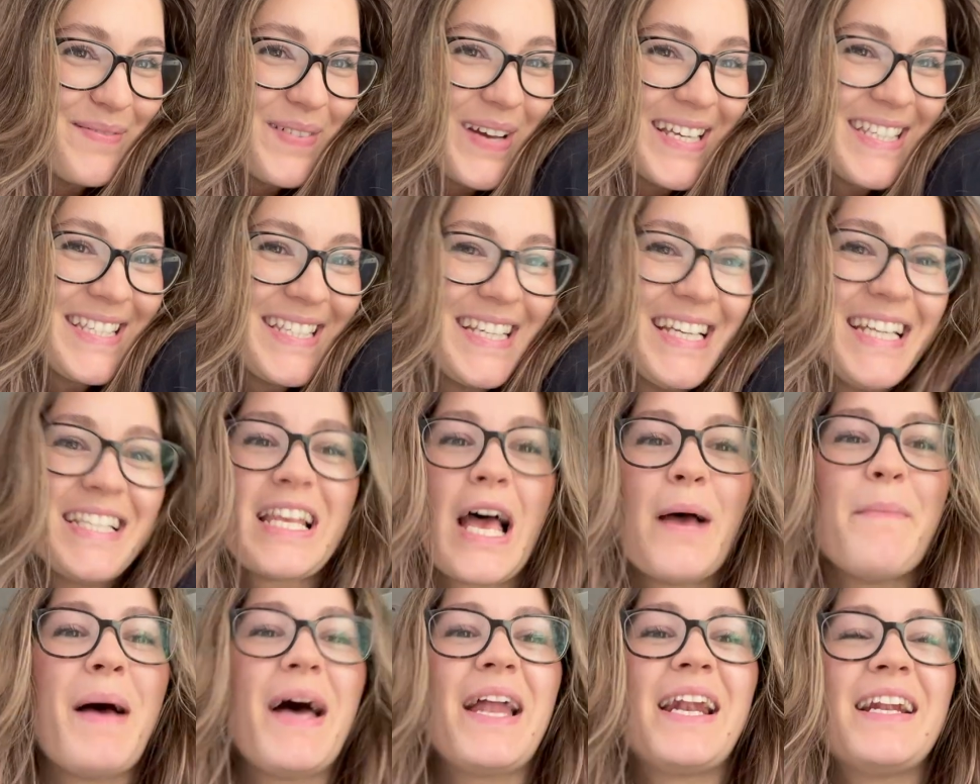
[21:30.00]
Besties,
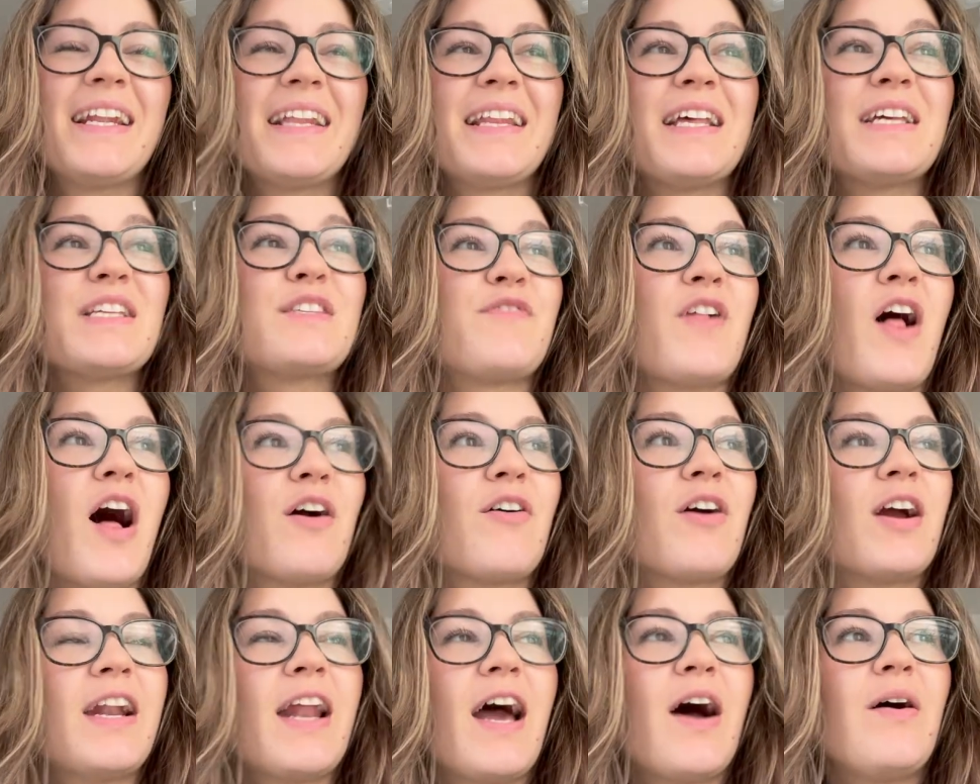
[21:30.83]
I'm editing this vlog
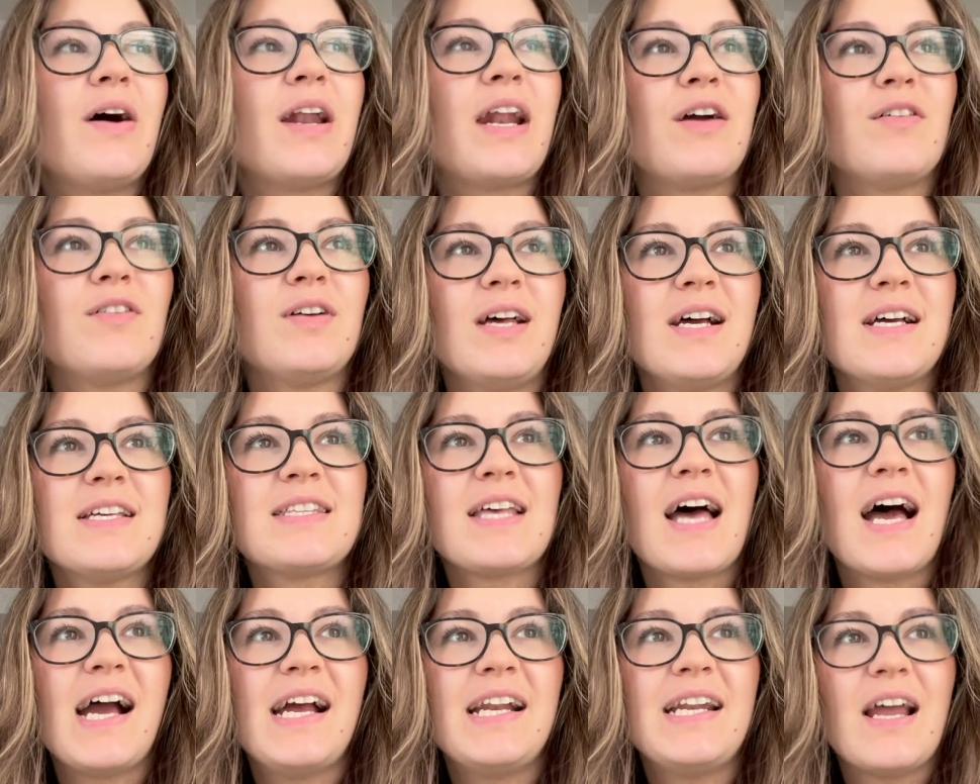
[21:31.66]
right now and I realized
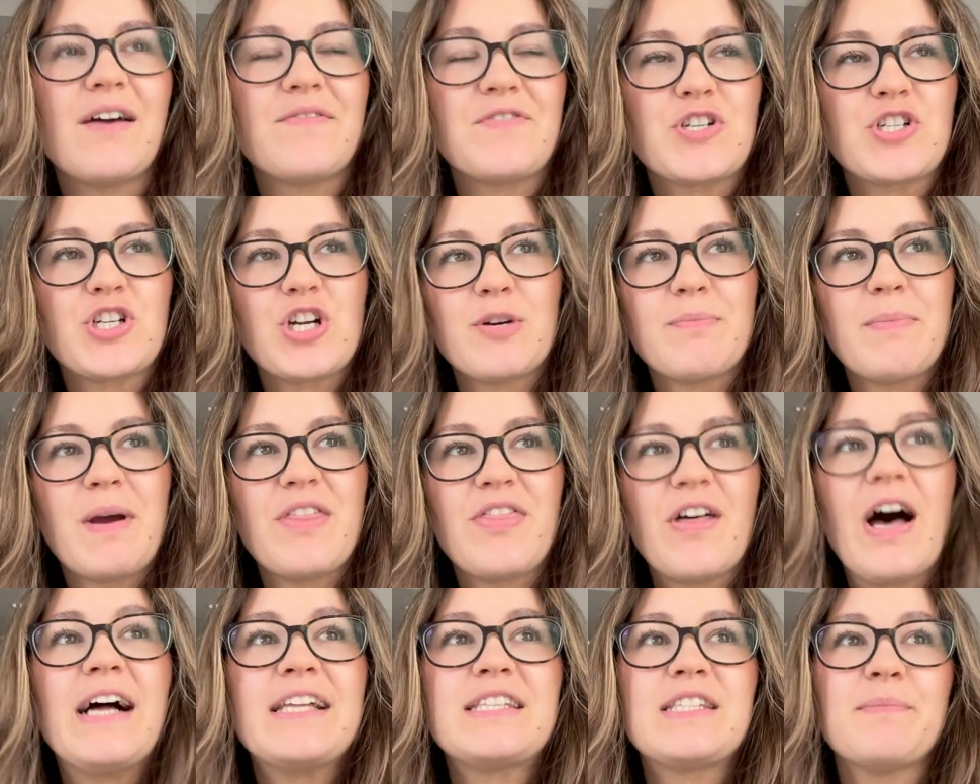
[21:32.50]
that I never shared my
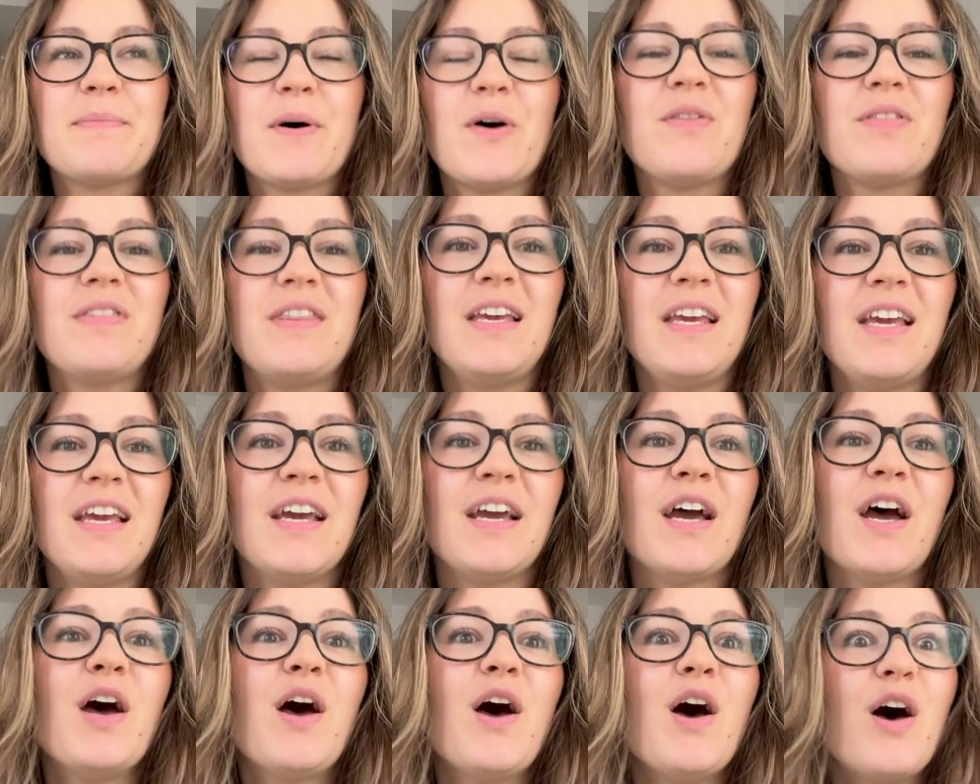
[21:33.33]
thoughts about
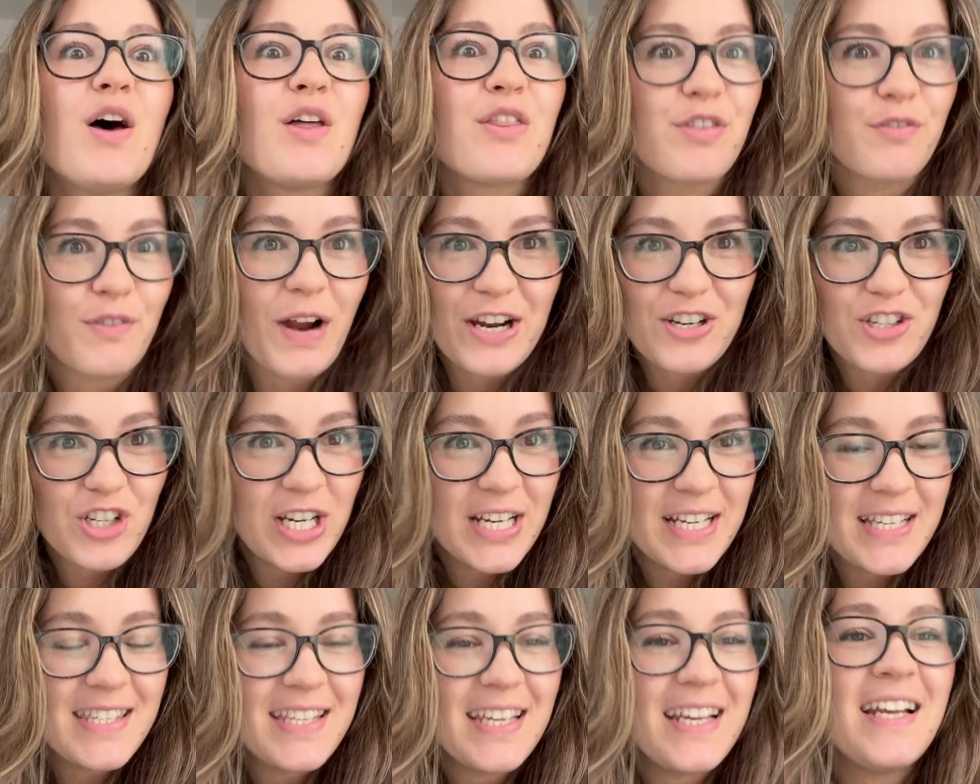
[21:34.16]
the
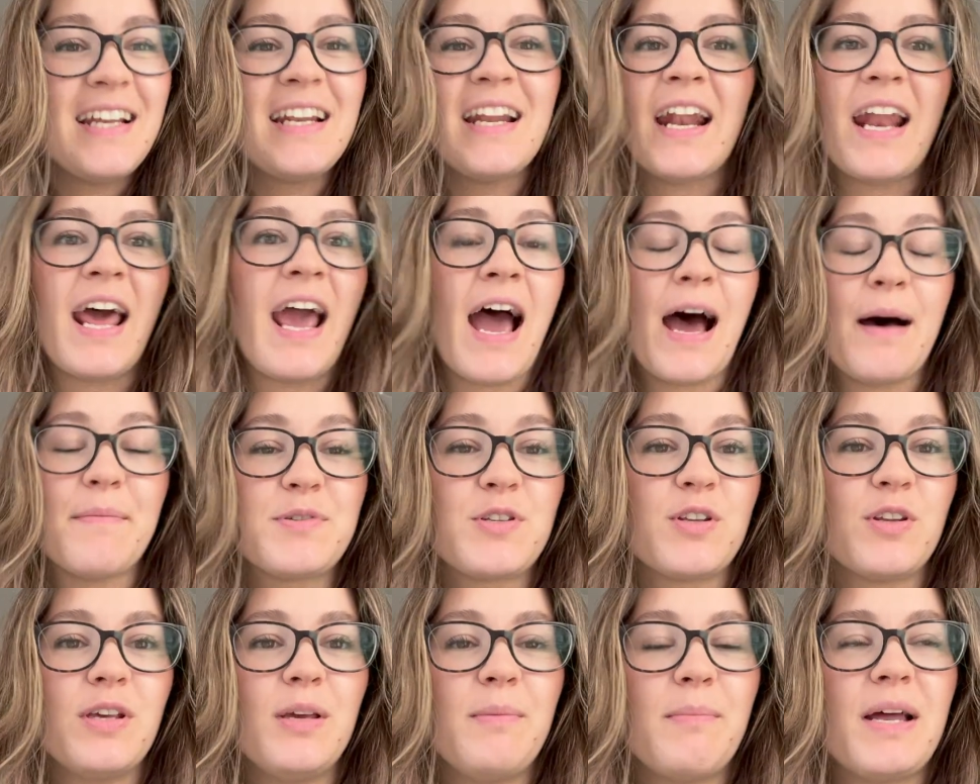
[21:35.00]
threshing scene, and I
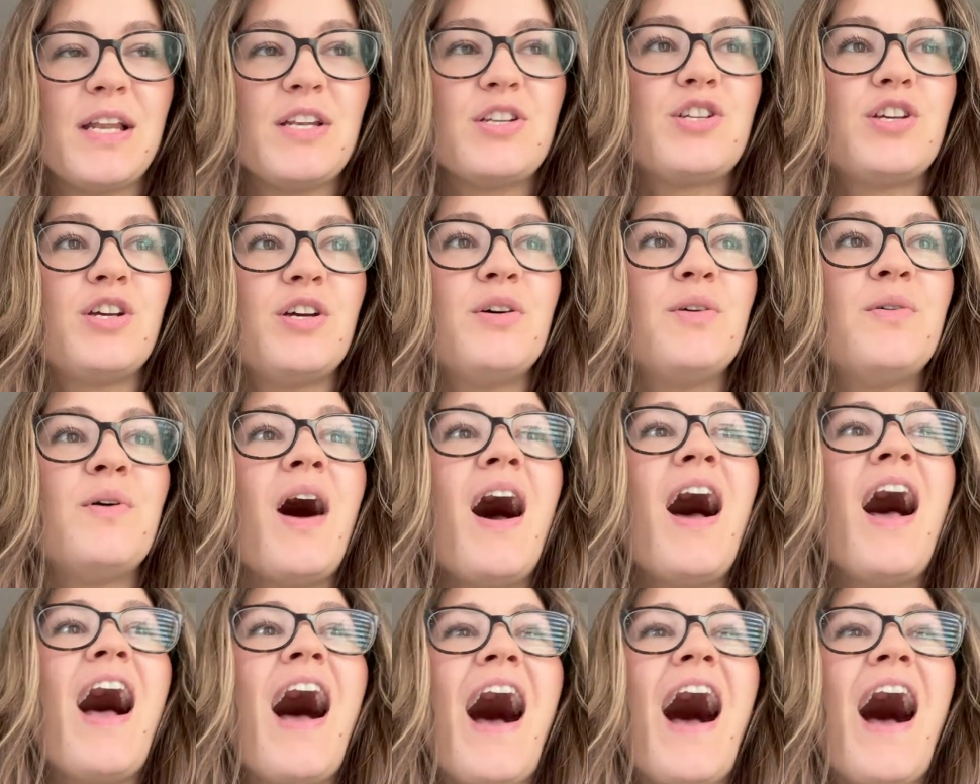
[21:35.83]
absolutely meant to.